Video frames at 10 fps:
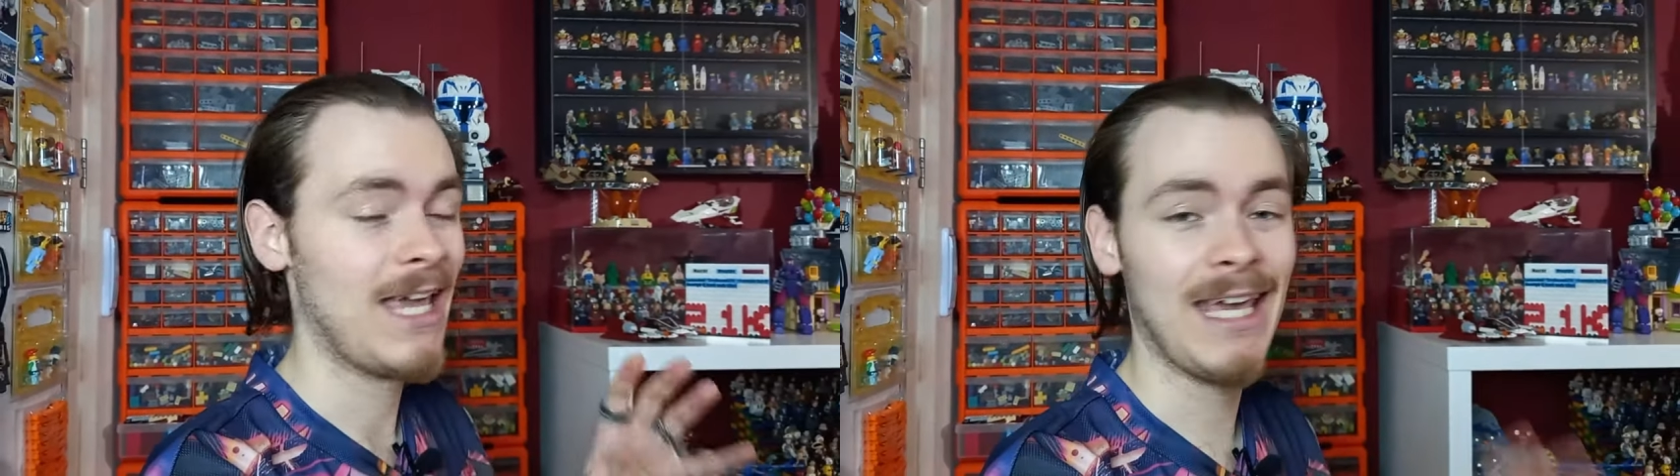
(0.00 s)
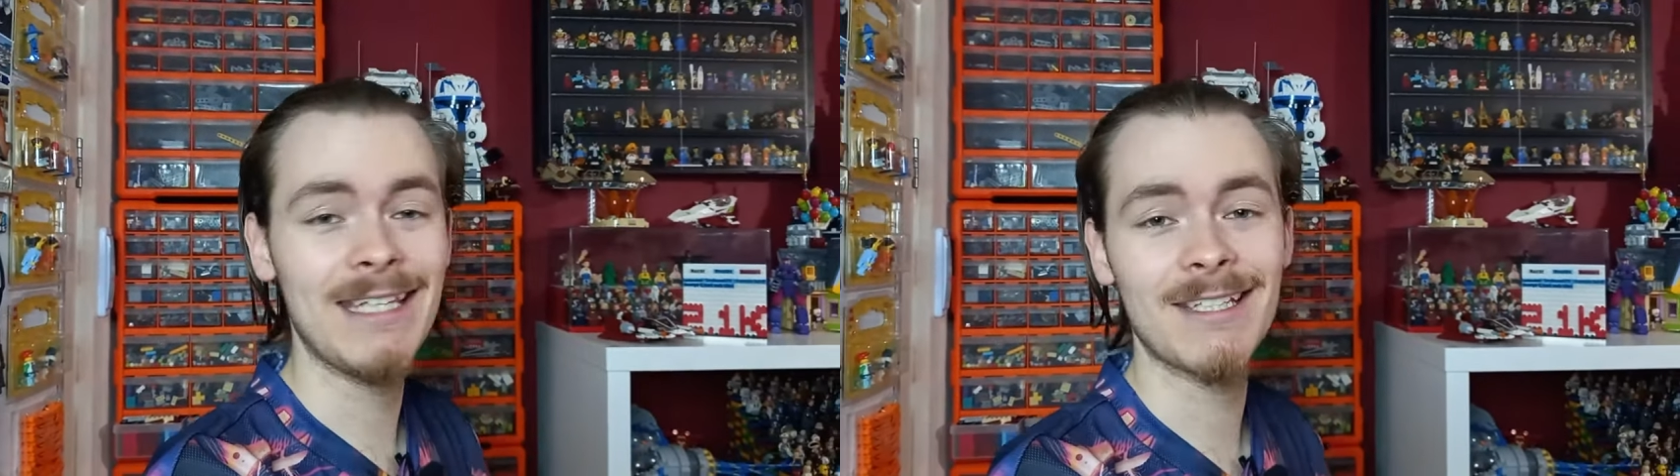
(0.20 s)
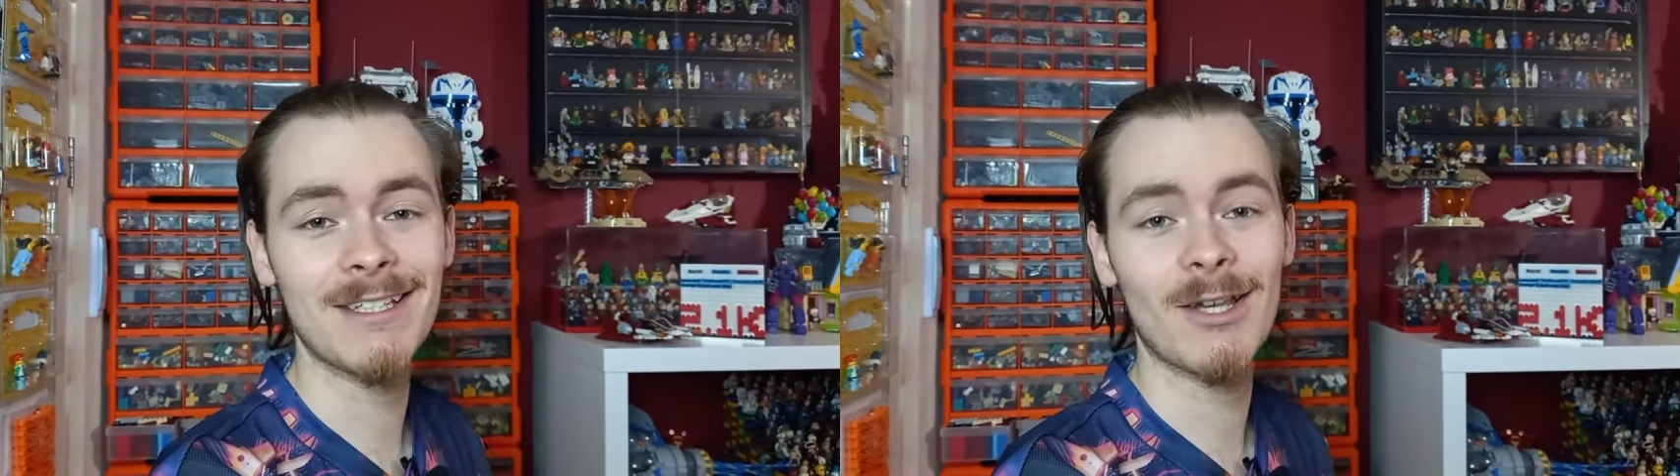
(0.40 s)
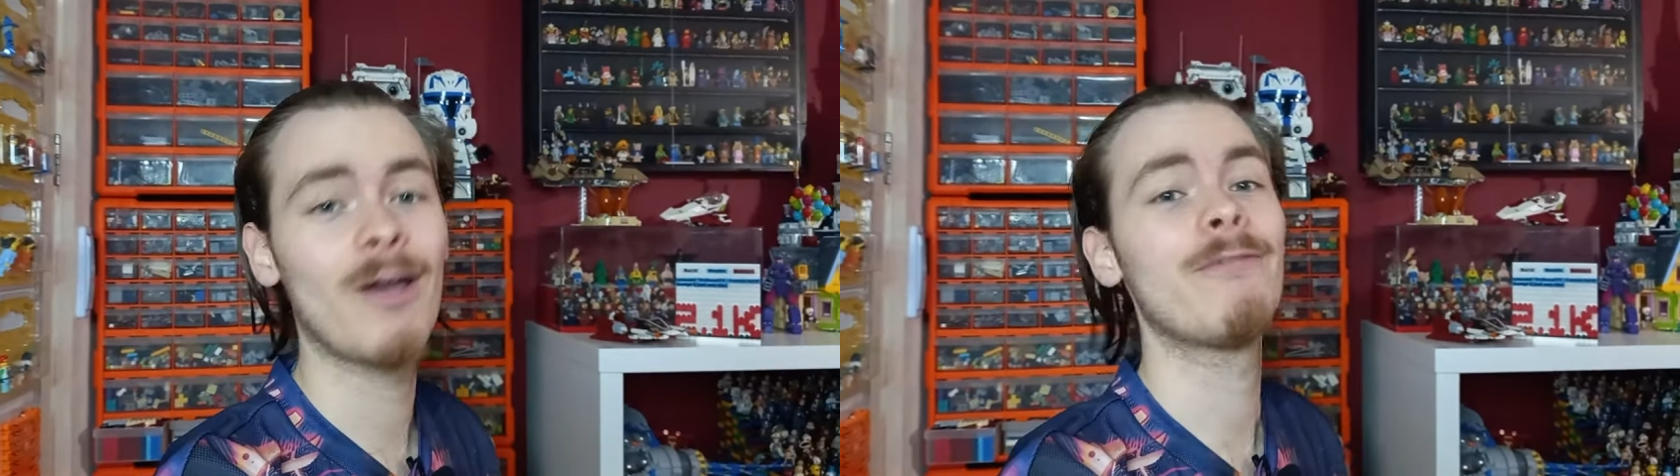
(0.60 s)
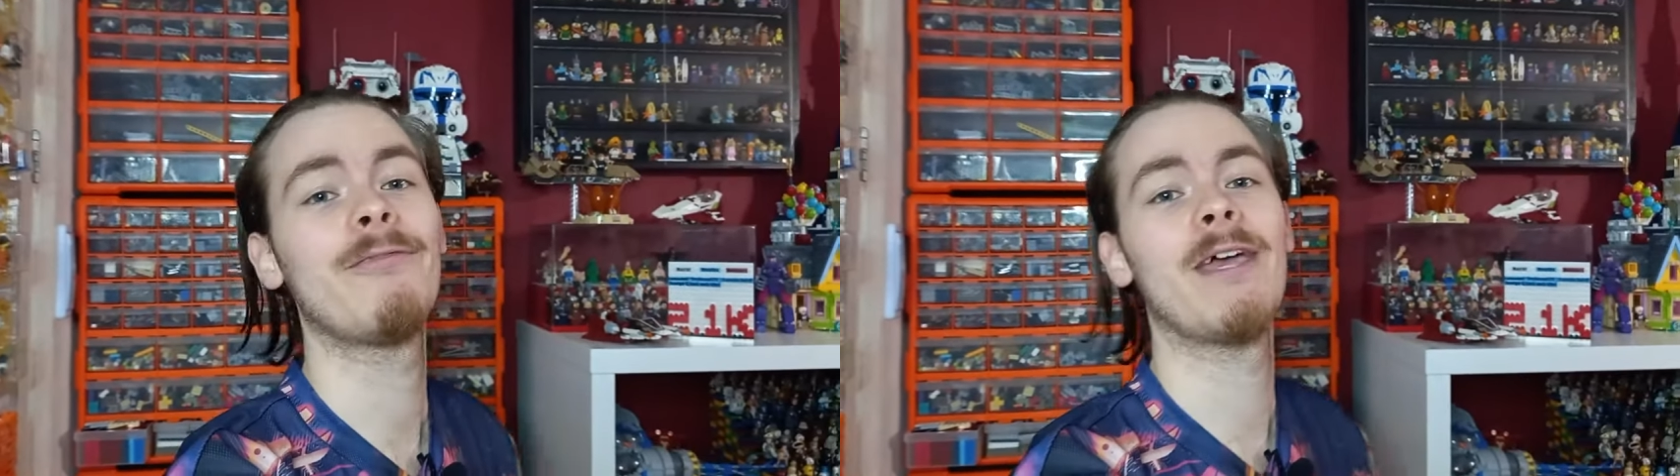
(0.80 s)
It's a
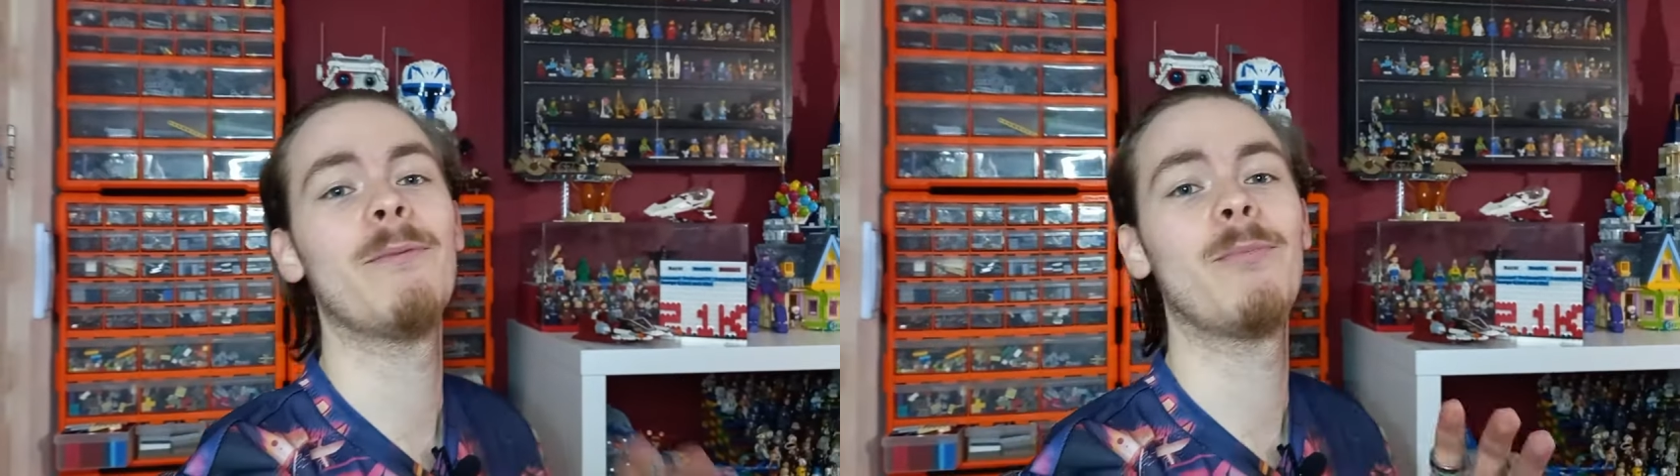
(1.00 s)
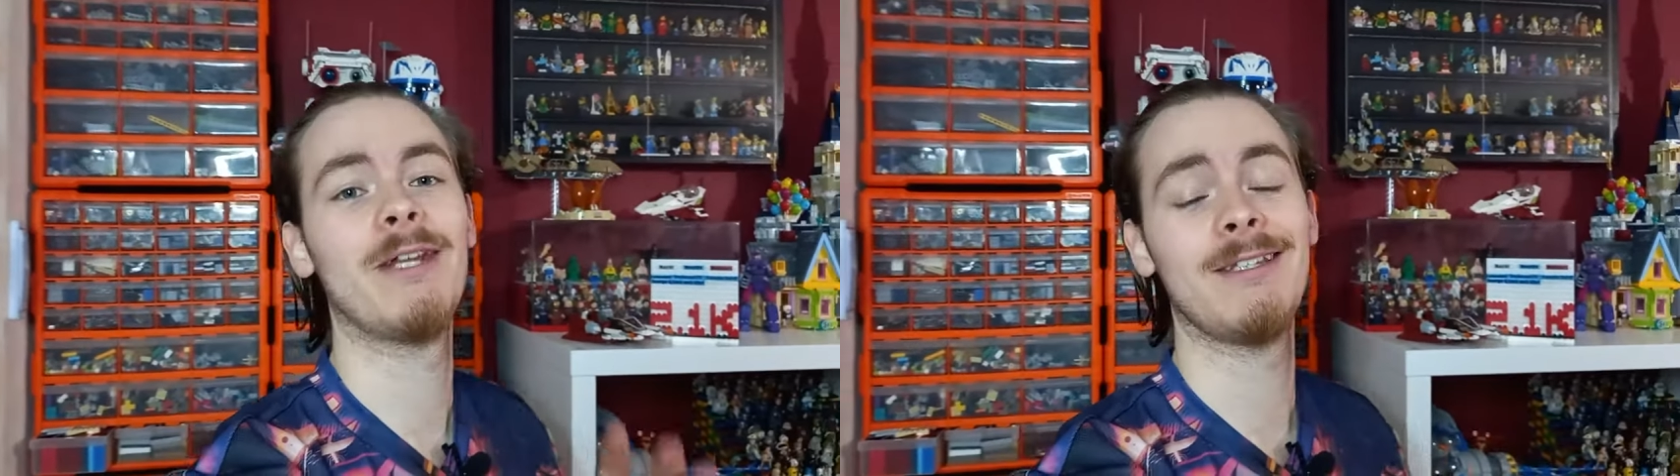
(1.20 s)
tight fit, but